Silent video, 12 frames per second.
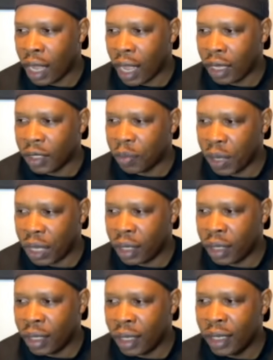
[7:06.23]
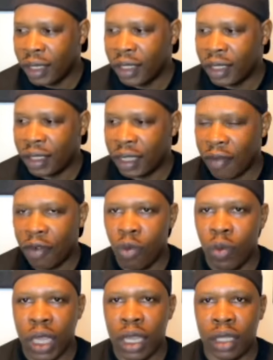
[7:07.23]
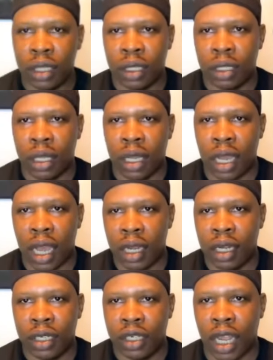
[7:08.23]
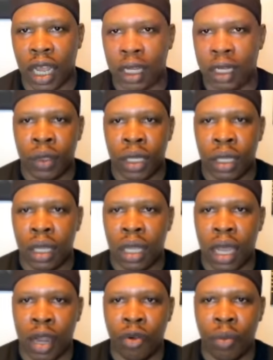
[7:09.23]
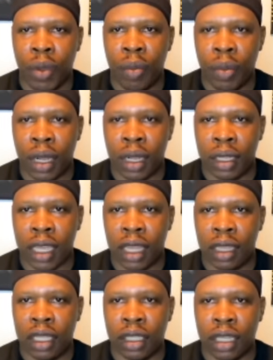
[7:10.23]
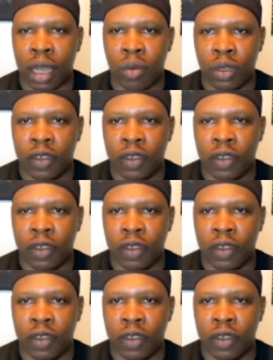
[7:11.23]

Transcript: and spent 7 weeks on the chart. And remember that this song was